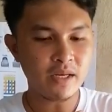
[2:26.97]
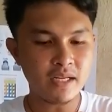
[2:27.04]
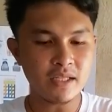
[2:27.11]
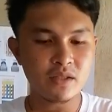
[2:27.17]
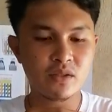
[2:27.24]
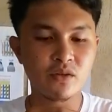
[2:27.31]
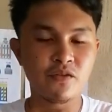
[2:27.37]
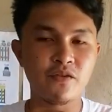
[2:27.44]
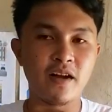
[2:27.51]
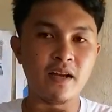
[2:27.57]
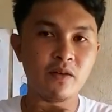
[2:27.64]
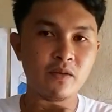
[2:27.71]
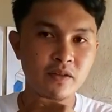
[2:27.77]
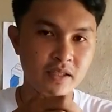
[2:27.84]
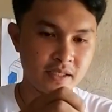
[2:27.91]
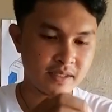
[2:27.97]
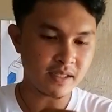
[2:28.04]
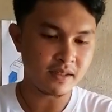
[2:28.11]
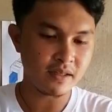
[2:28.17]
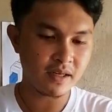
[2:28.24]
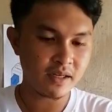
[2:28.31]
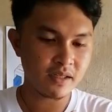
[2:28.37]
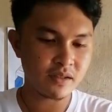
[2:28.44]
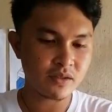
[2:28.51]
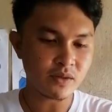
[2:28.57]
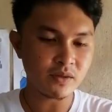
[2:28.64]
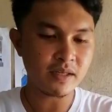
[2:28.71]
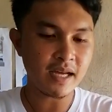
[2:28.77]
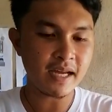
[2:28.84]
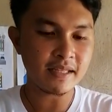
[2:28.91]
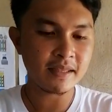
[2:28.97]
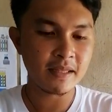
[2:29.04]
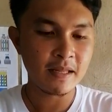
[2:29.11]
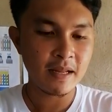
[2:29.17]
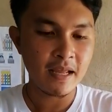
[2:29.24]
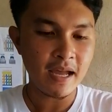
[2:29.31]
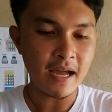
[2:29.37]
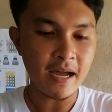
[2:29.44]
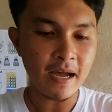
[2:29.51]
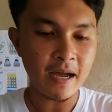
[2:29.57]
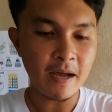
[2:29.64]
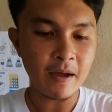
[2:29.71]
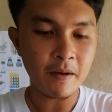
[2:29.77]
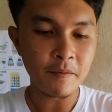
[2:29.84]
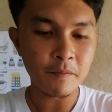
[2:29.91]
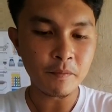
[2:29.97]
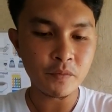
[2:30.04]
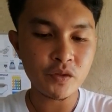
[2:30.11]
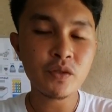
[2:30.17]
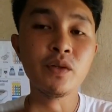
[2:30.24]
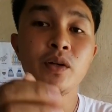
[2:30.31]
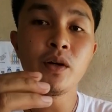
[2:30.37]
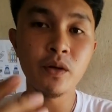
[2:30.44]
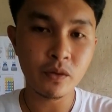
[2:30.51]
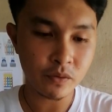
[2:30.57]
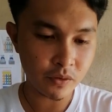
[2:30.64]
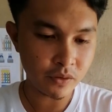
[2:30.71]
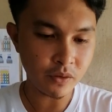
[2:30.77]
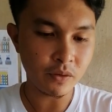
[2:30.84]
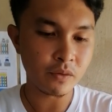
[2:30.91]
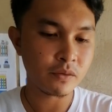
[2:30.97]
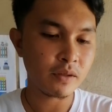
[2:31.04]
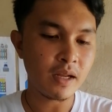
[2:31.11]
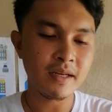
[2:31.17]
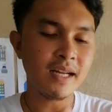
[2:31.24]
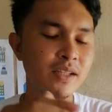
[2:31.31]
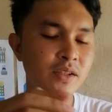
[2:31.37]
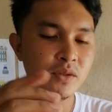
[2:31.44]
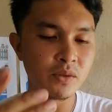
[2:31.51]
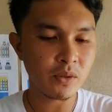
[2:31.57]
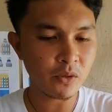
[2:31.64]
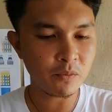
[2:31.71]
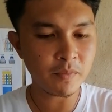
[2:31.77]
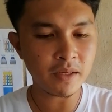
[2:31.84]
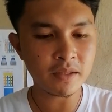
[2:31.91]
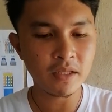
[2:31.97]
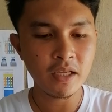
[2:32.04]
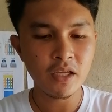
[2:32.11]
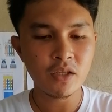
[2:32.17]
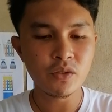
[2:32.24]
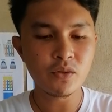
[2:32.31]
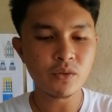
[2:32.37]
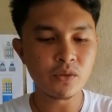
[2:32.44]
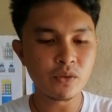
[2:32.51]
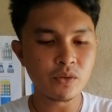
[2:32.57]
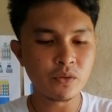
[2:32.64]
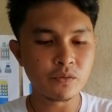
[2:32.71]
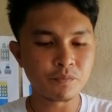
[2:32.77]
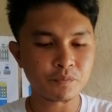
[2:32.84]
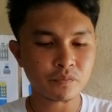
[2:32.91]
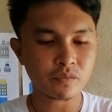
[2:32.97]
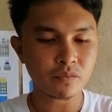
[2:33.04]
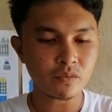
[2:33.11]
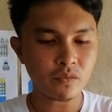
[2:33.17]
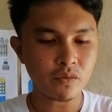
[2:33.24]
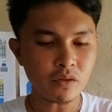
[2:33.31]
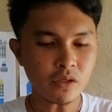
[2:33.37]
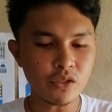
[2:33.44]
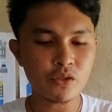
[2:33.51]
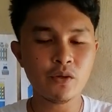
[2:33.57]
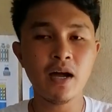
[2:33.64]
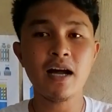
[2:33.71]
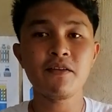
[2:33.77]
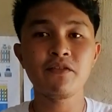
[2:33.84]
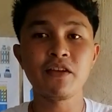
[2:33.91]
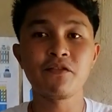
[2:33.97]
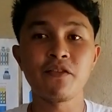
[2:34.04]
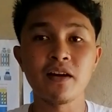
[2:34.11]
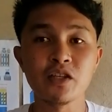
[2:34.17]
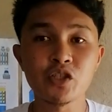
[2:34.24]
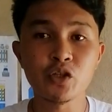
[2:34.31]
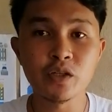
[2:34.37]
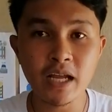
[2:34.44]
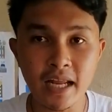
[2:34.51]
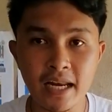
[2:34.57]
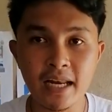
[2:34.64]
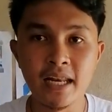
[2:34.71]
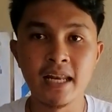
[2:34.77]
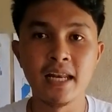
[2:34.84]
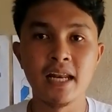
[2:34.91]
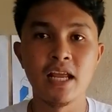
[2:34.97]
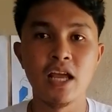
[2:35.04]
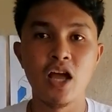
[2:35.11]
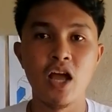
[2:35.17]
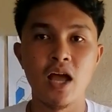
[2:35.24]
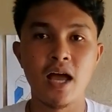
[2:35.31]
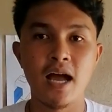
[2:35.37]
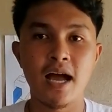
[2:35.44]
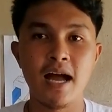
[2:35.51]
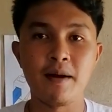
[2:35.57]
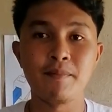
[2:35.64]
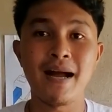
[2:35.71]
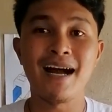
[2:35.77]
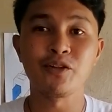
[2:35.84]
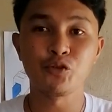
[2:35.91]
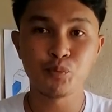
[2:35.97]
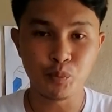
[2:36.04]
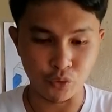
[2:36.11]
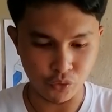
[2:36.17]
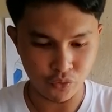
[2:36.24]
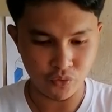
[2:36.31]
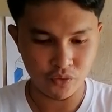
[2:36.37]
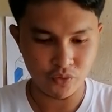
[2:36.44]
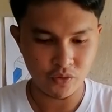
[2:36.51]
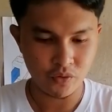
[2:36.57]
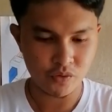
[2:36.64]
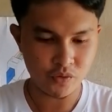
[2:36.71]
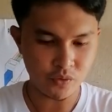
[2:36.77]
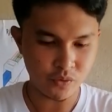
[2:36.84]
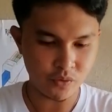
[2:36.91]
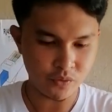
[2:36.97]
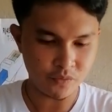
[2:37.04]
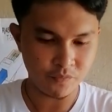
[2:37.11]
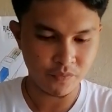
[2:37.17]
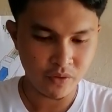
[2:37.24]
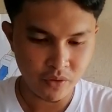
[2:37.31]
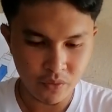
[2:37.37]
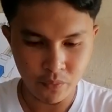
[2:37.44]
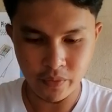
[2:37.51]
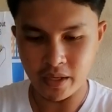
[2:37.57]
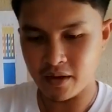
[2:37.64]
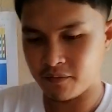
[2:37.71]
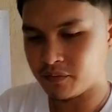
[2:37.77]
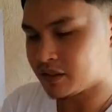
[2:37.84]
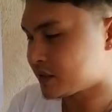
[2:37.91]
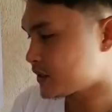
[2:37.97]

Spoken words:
we need to follow the standard so that to know, no, not to know, but to have a functional output. So we have